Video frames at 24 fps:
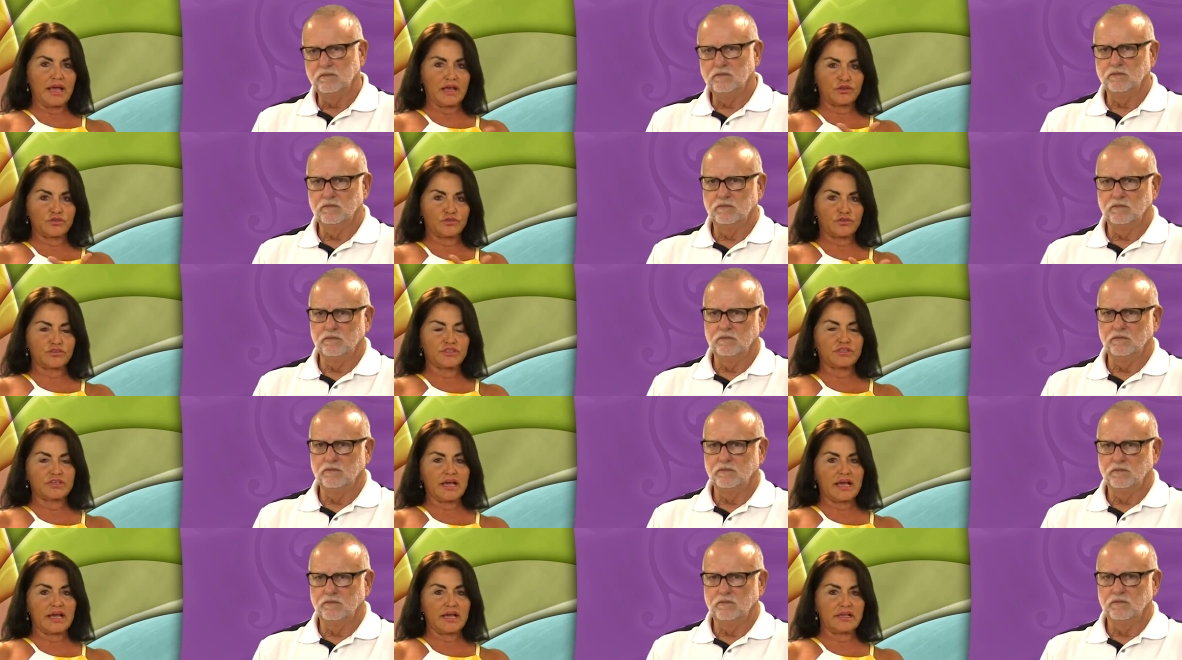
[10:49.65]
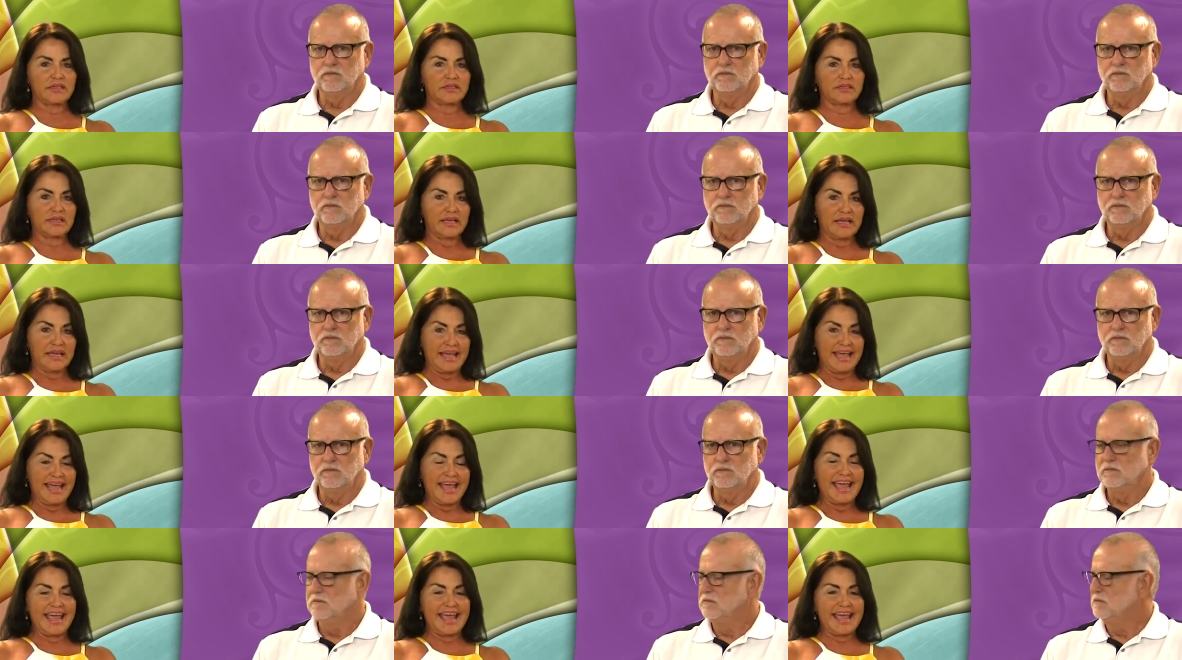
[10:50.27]
Speaker 1: exercise,
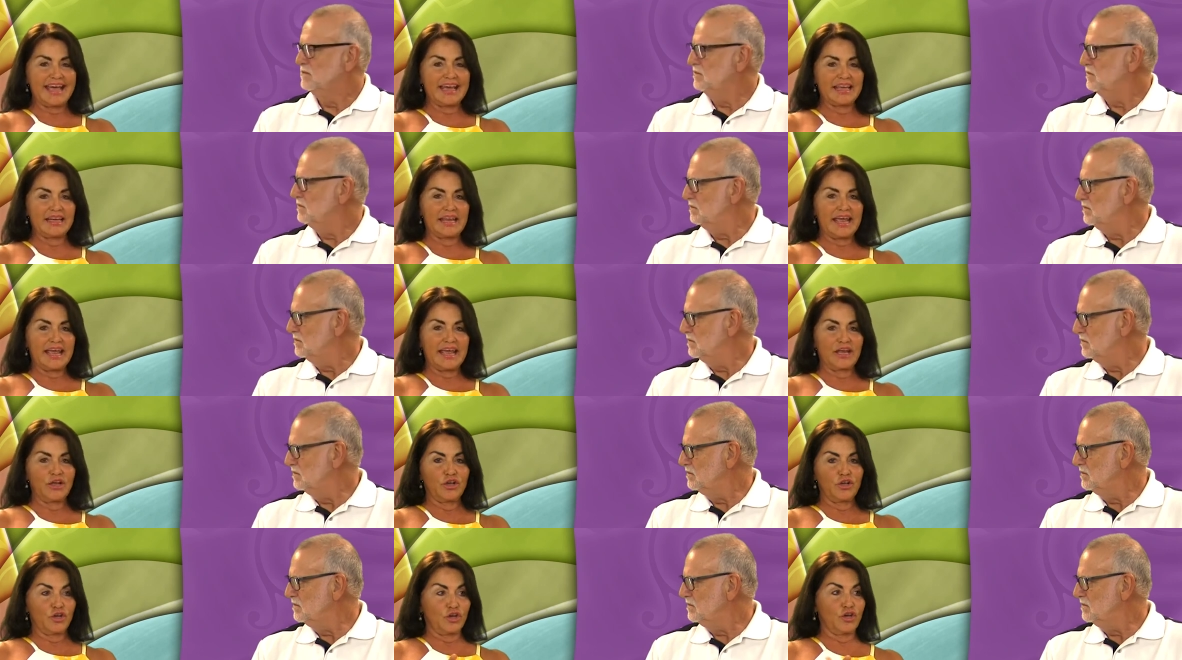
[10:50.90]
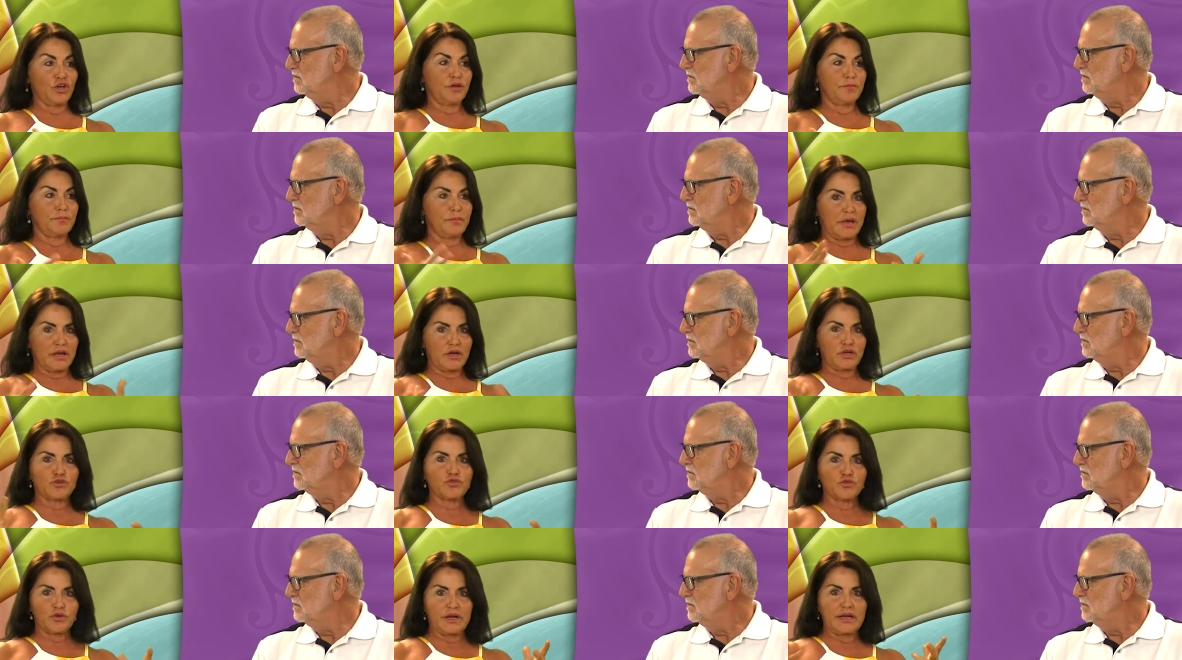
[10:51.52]
and a good
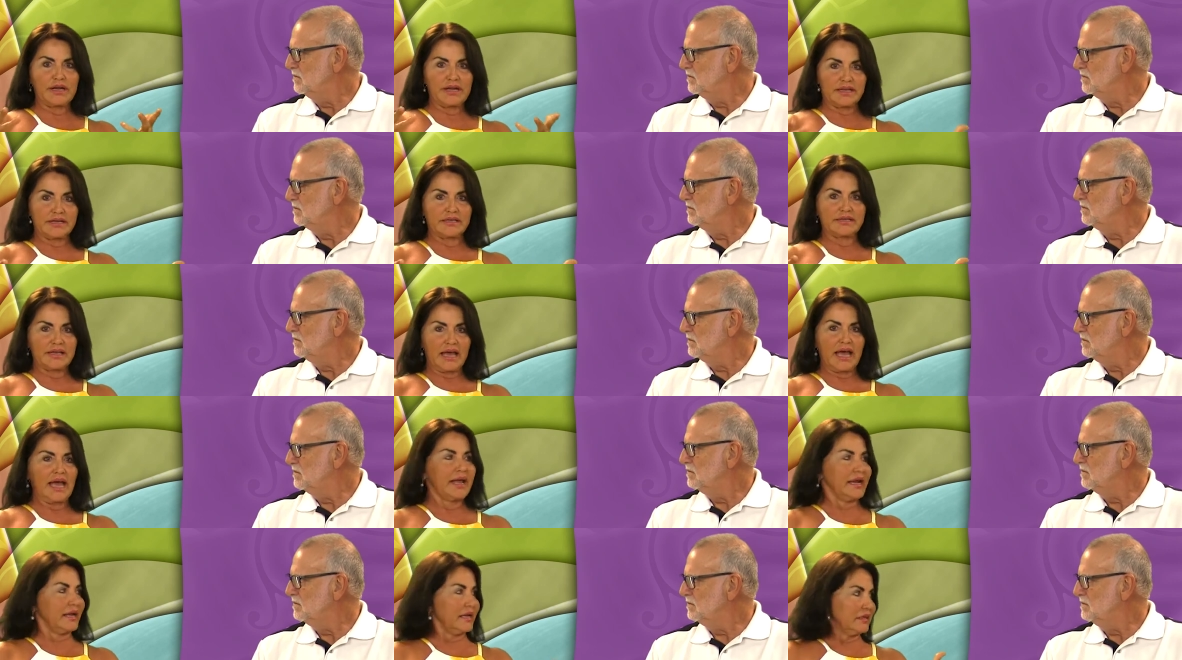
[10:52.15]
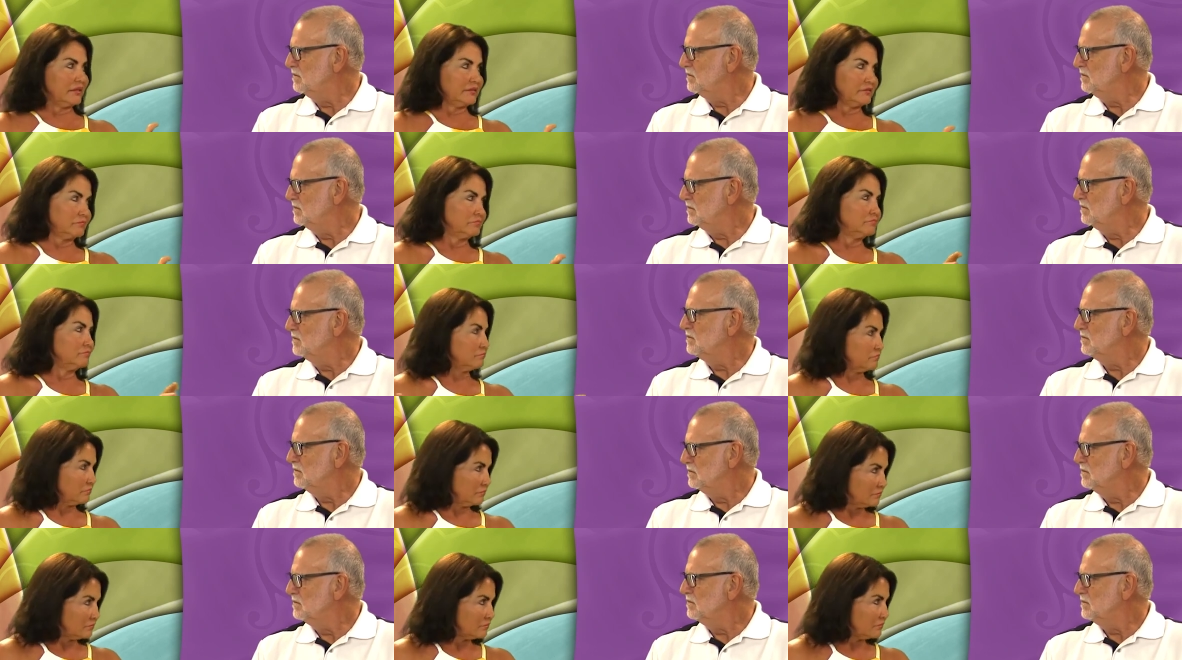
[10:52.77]
Mediterranean diet,
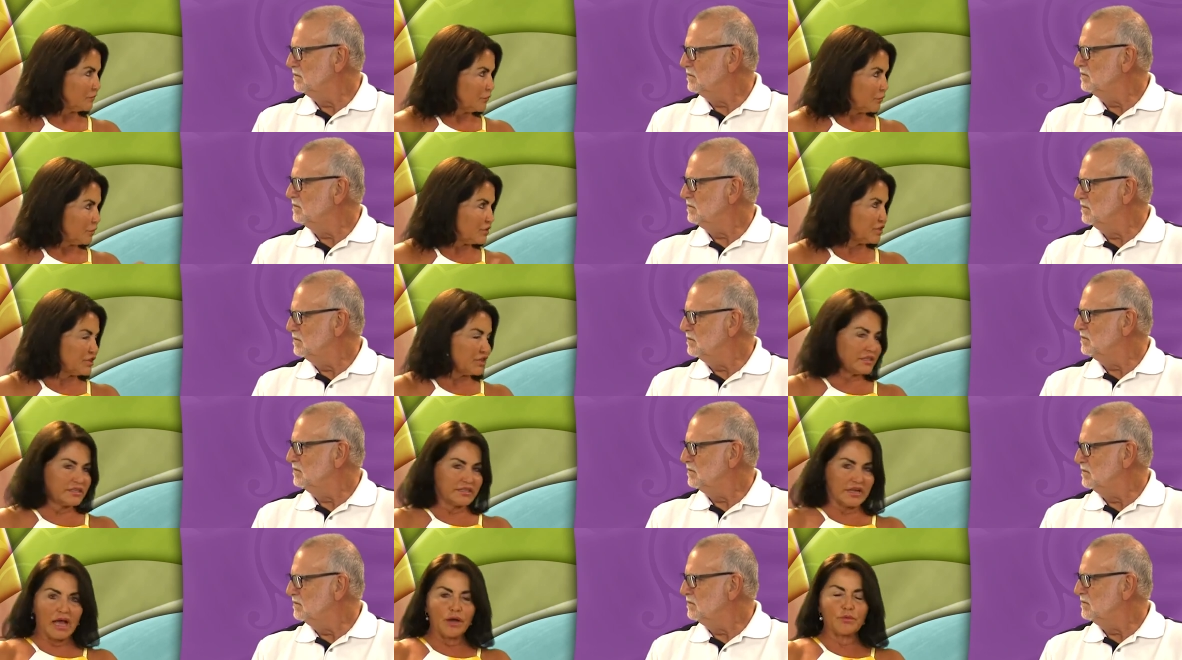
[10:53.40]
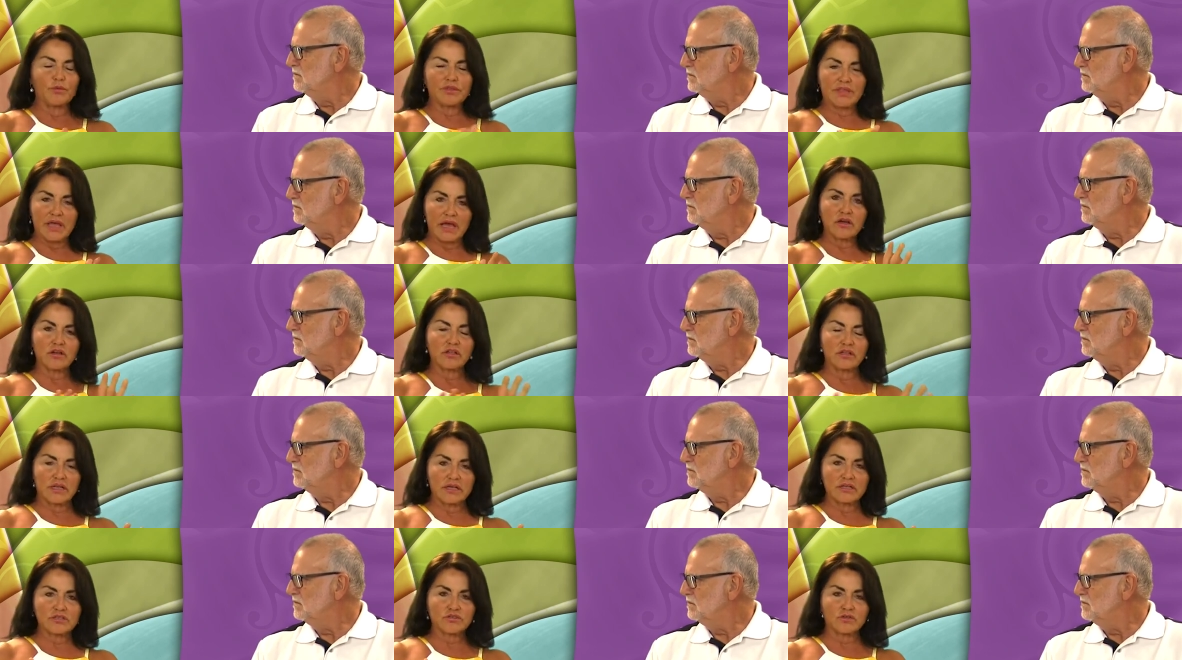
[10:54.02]
which is not
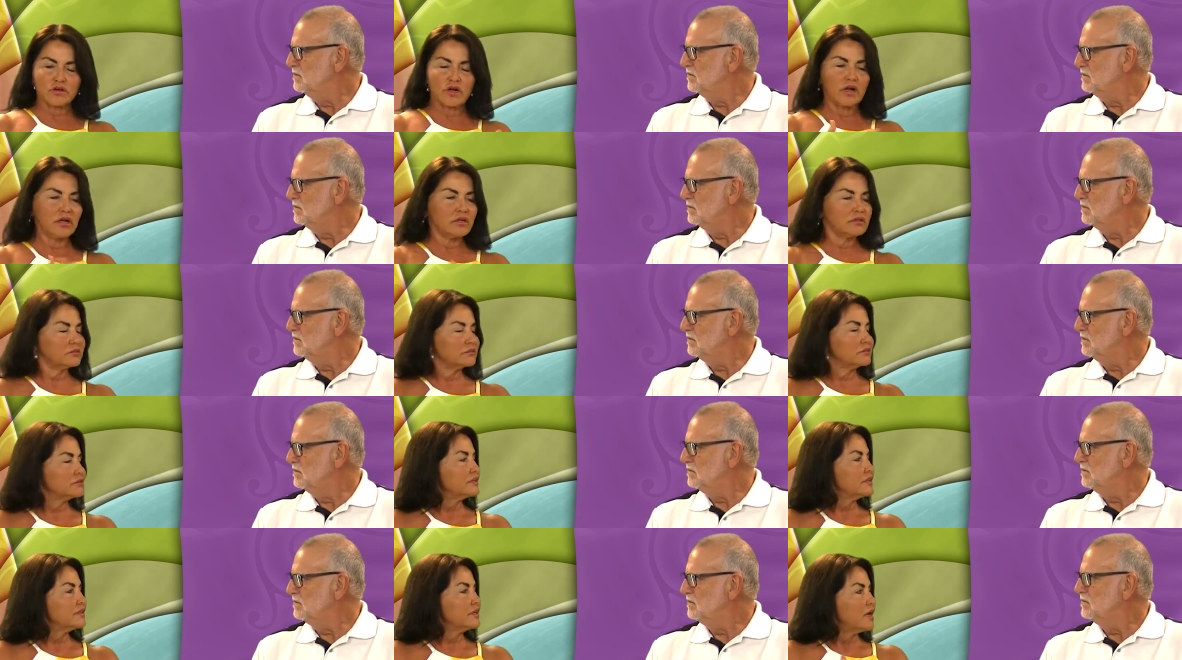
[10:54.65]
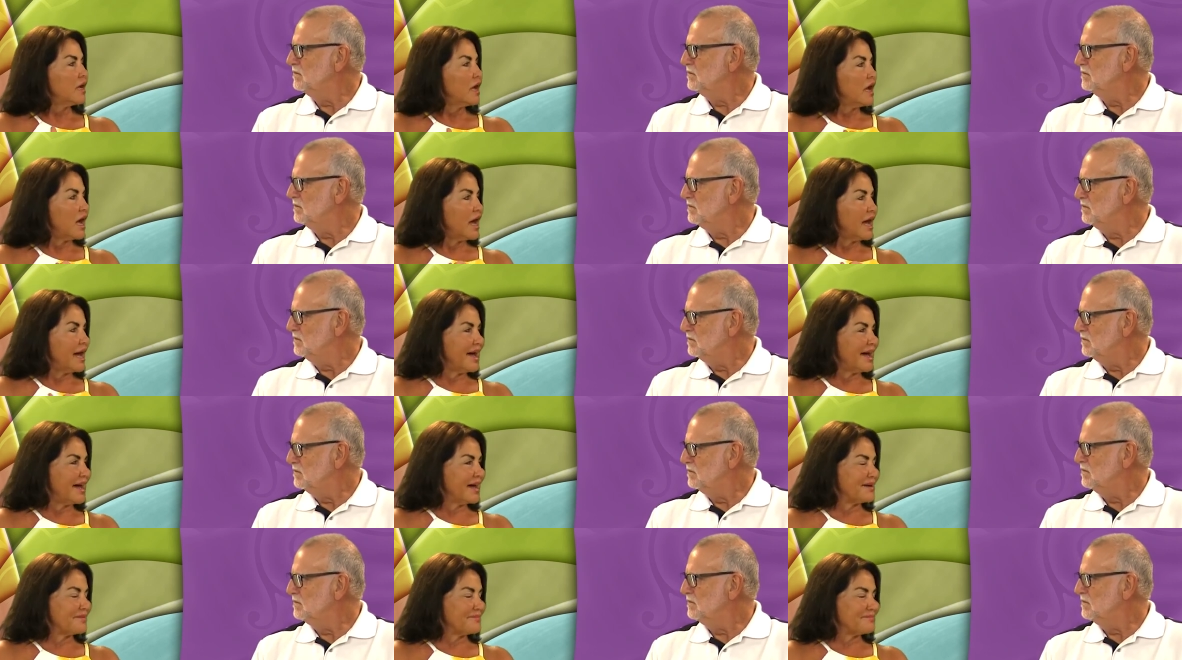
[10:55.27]
without cholesterol,
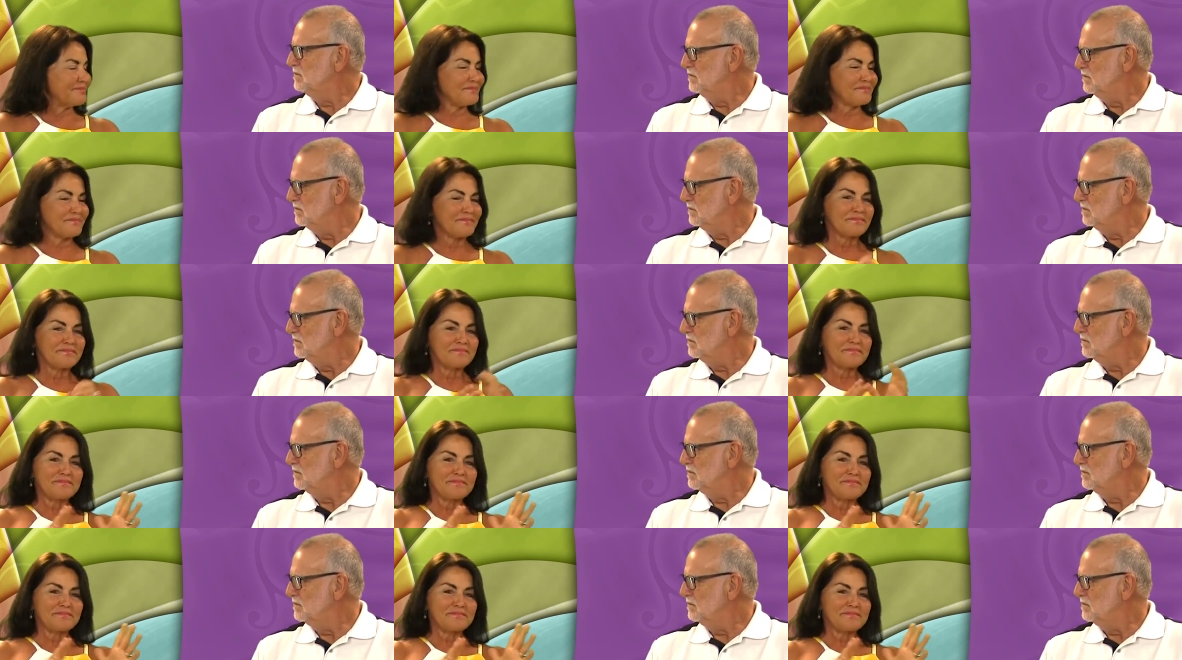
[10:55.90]
um,